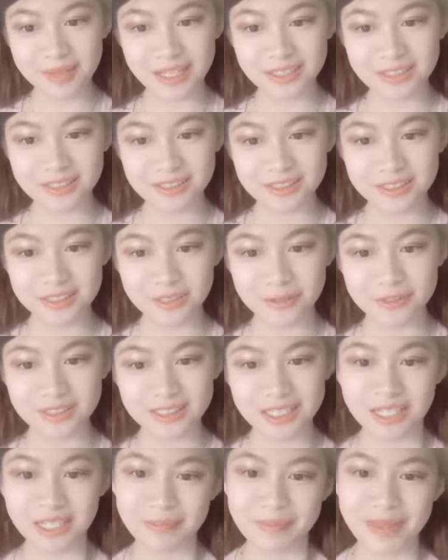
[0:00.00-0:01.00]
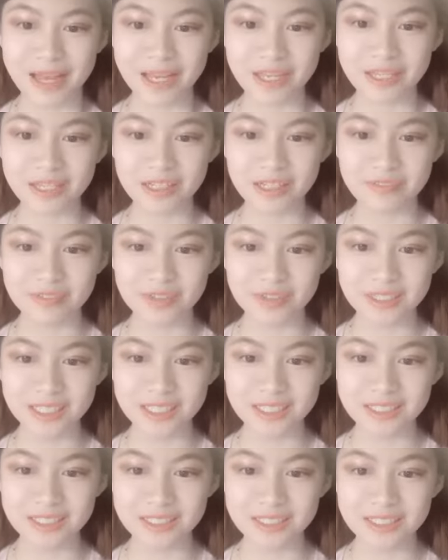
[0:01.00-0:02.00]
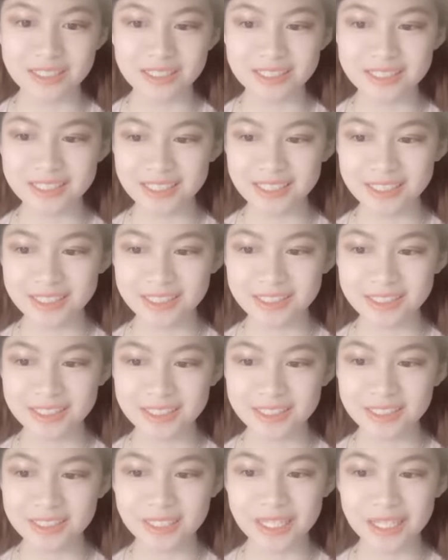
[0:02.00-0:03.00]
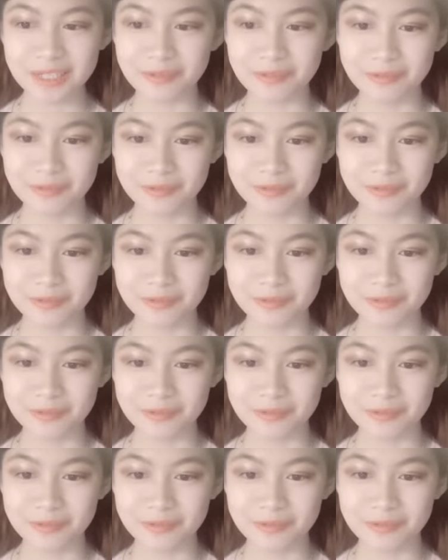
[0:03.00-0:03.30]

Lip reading: other skills that my interviewee thinks that